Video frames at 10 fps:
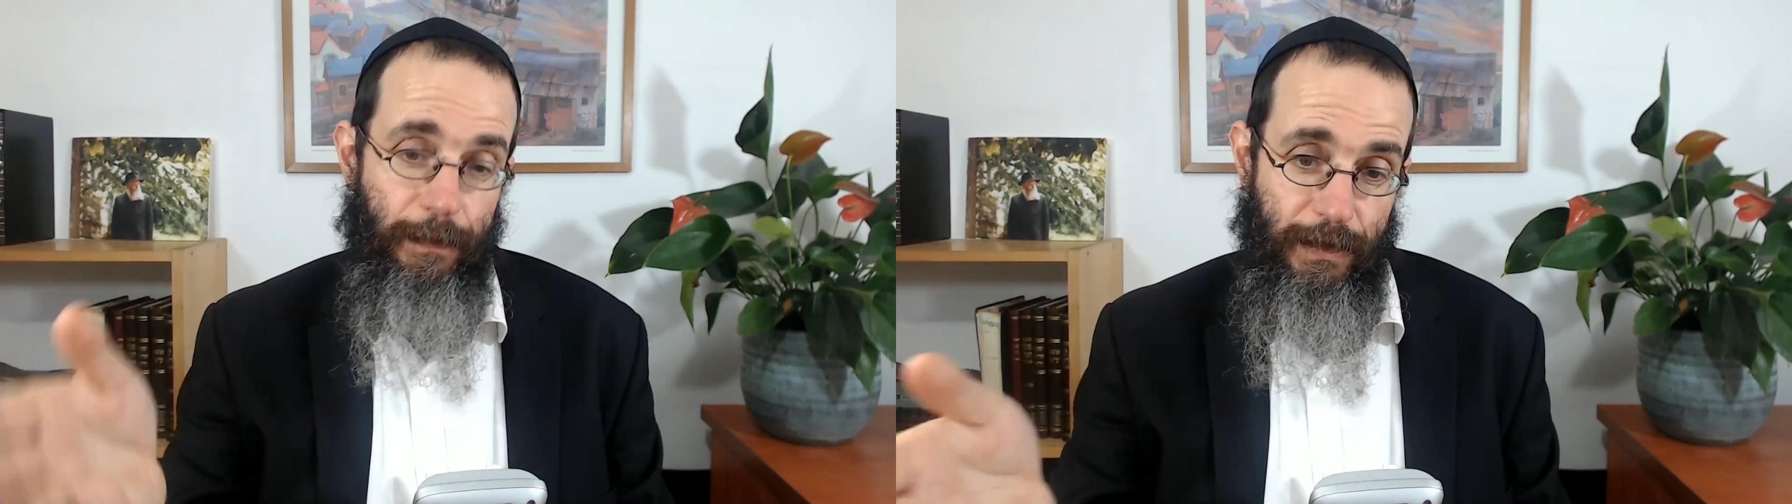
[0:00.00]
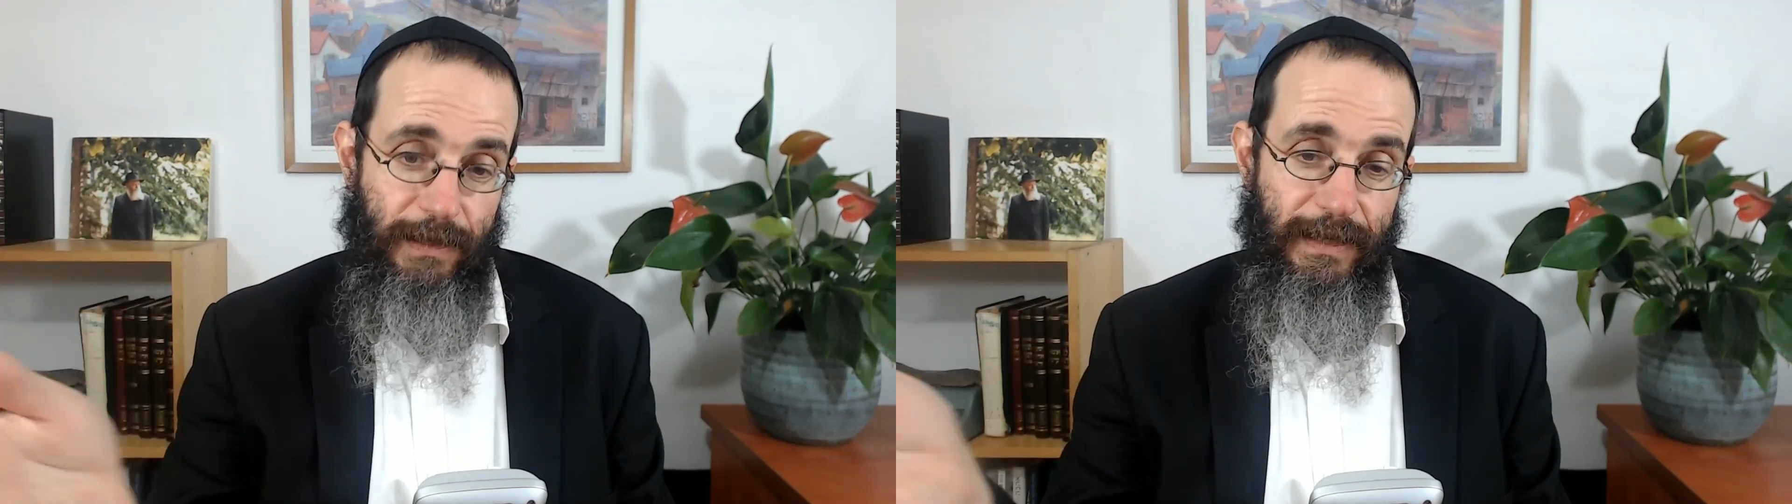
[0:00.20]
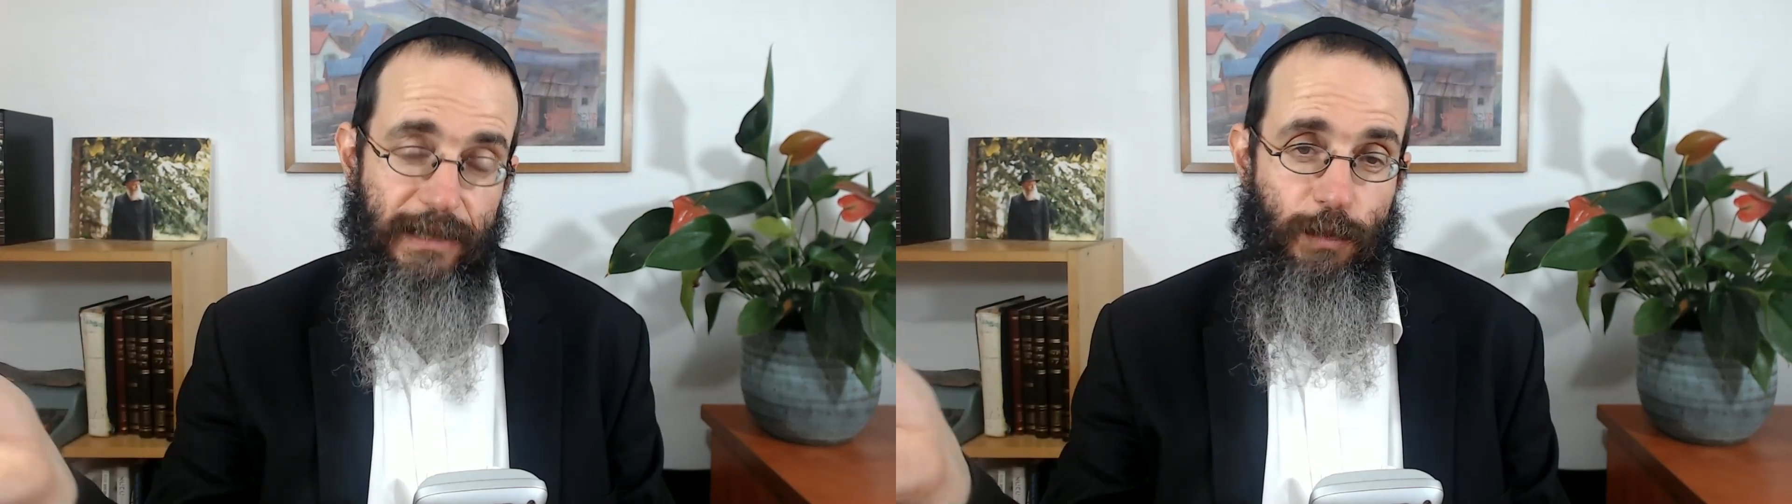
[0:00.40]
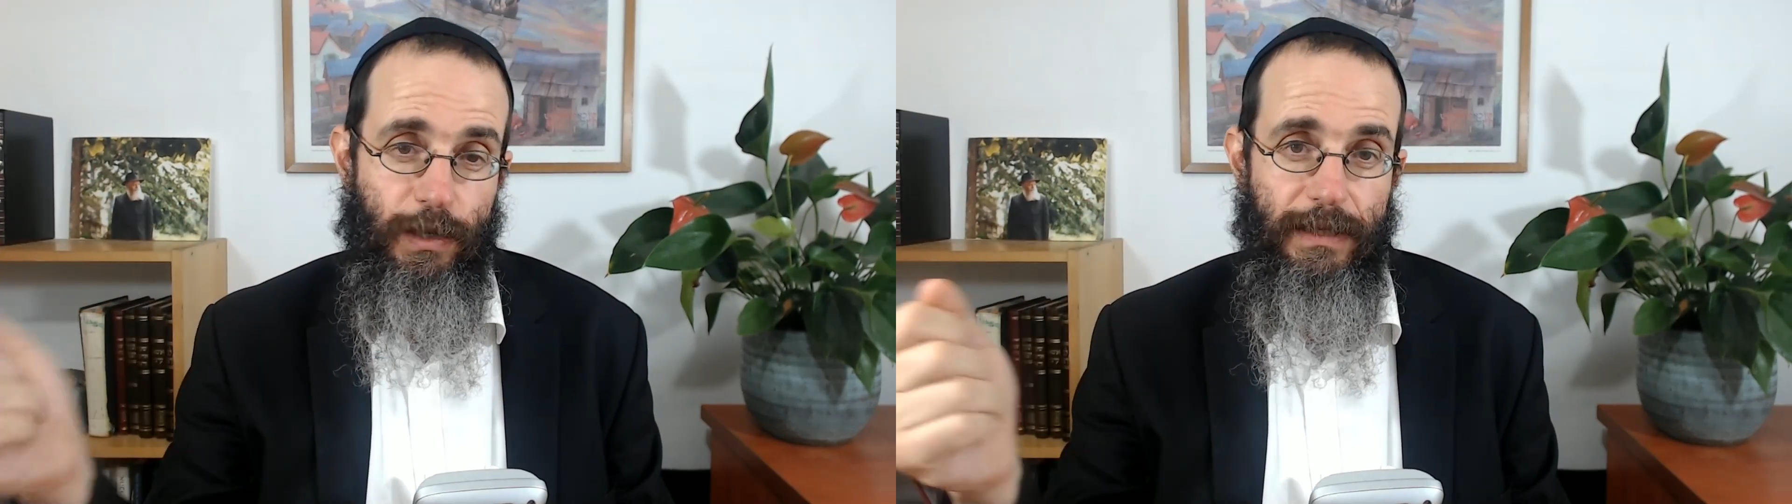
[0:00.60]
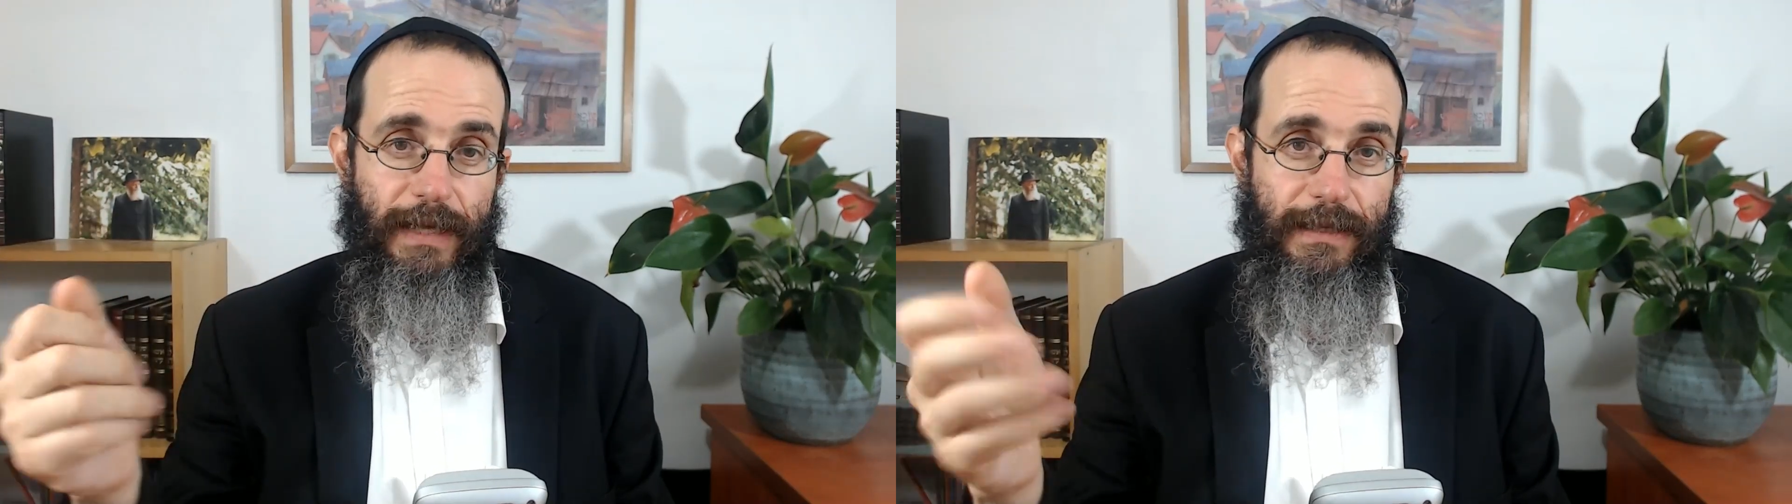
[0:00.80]
because this
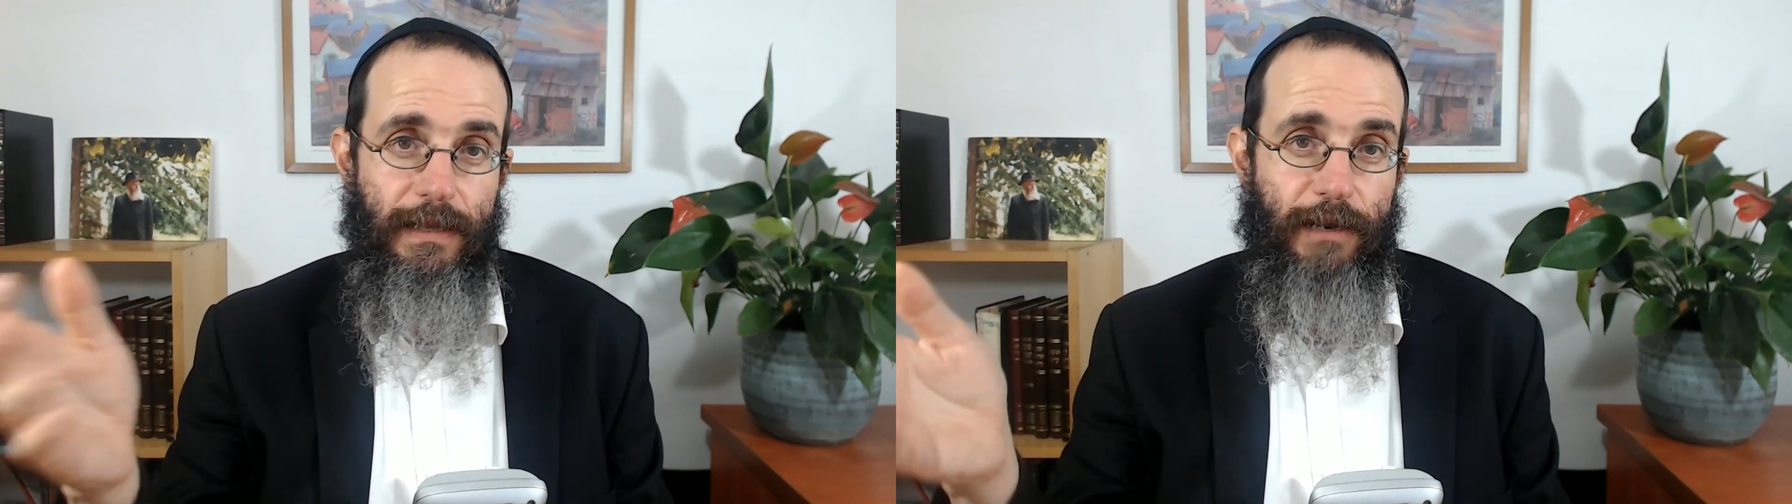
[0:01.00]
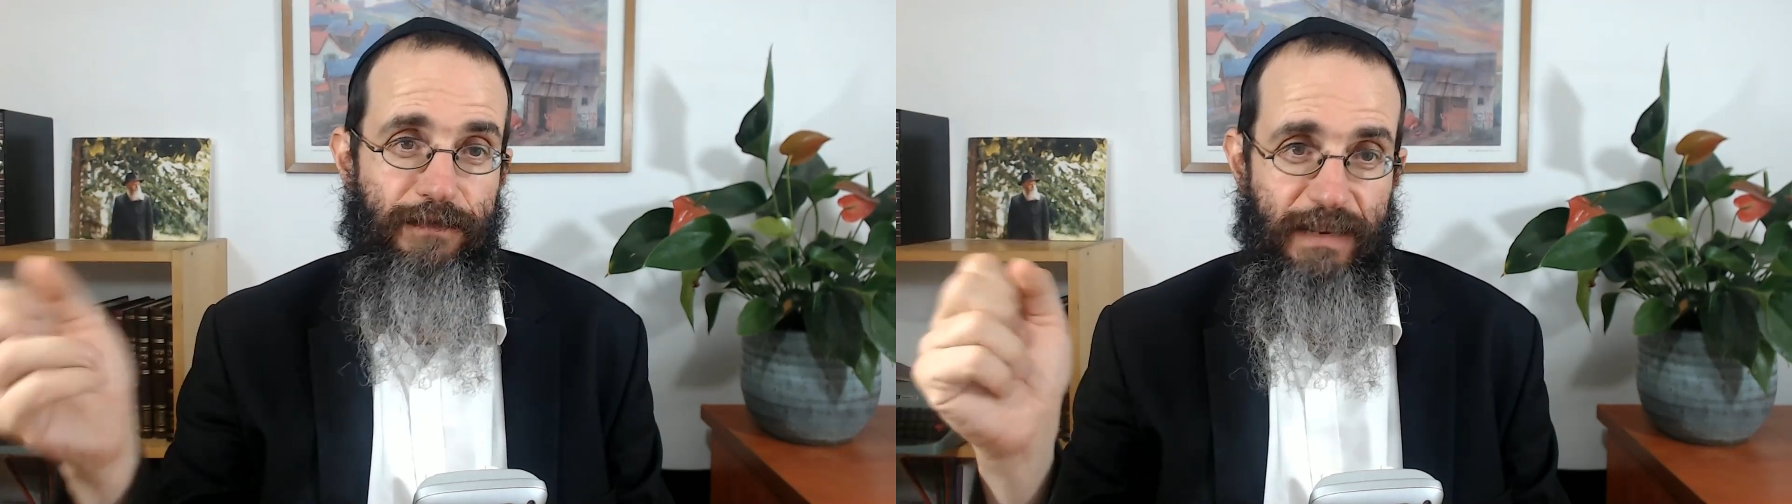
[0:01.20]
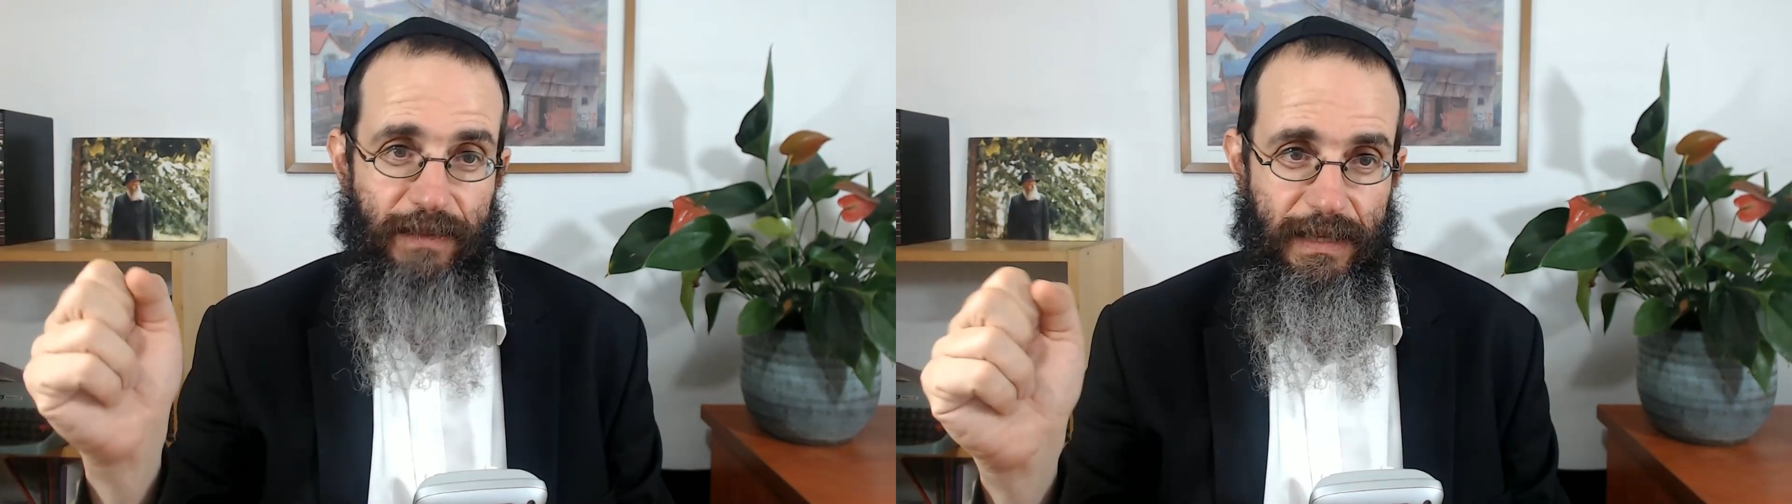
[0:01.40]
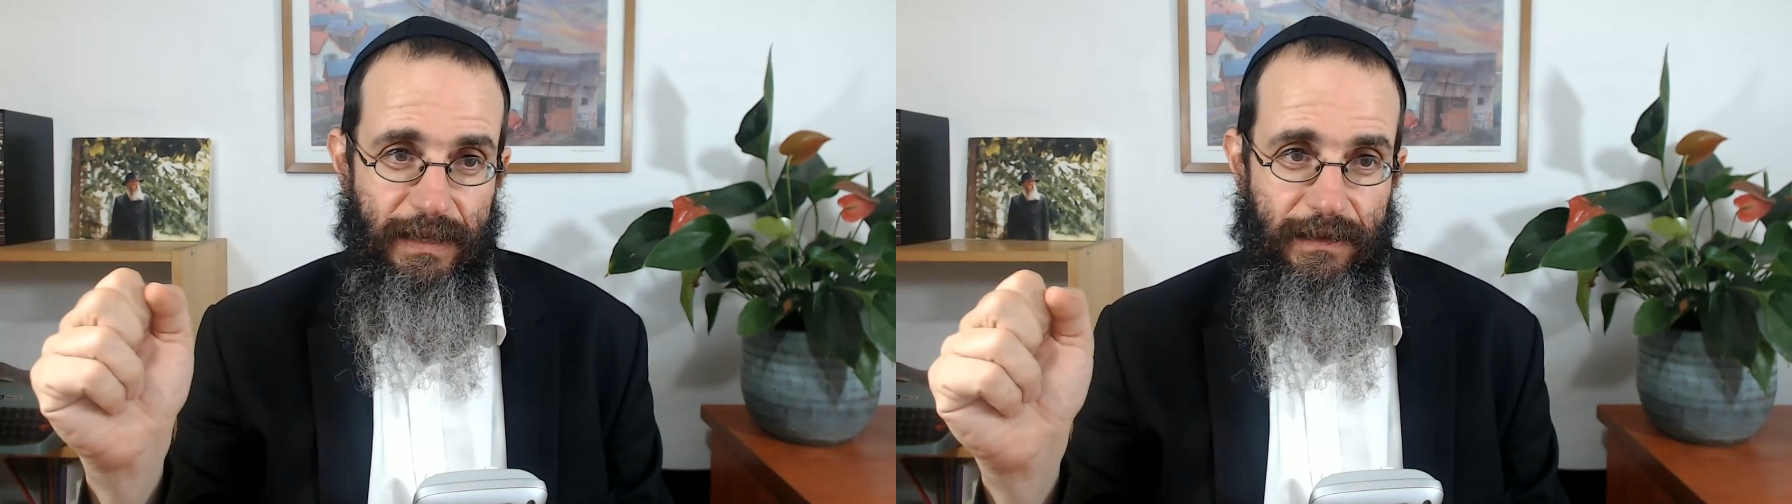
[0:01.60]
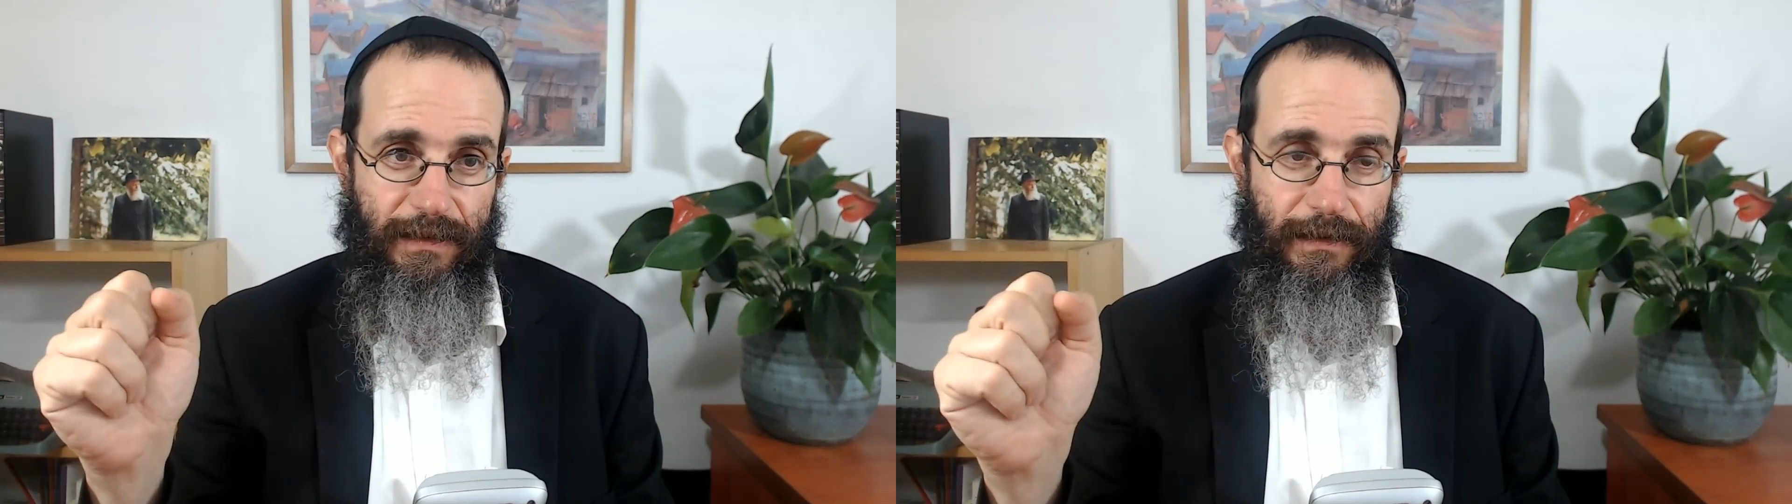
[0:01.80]
world has a lot of evil
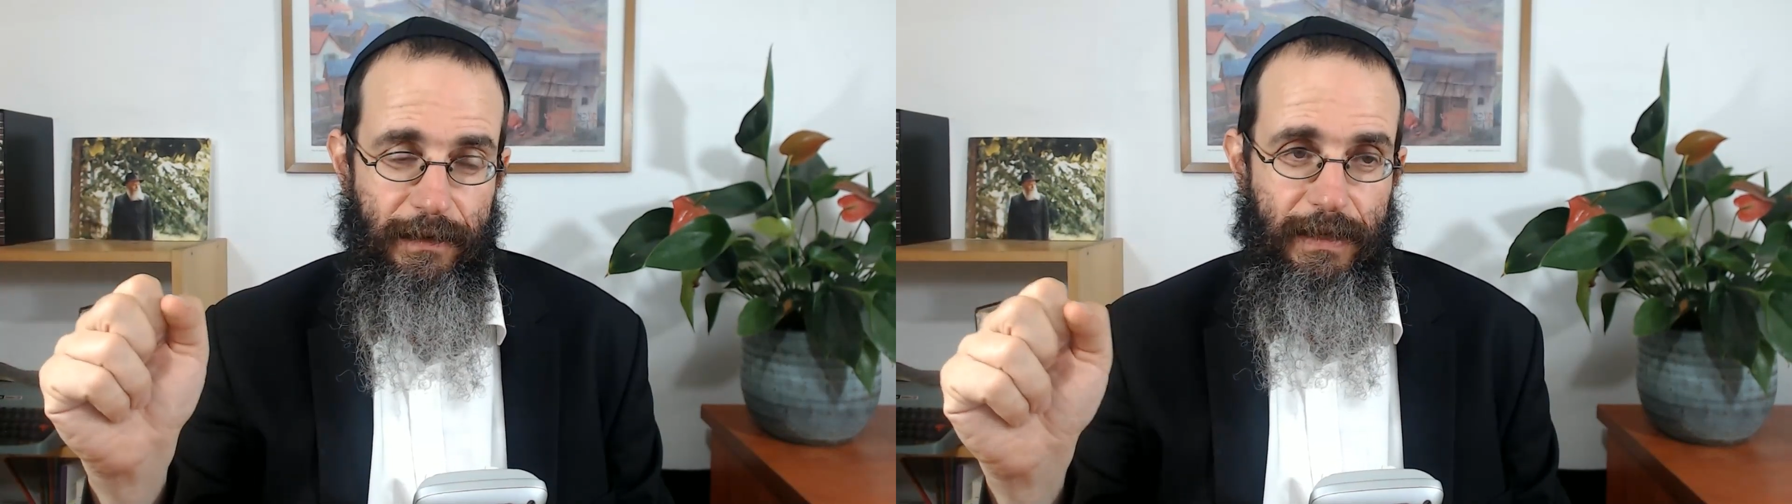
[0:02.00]
in it.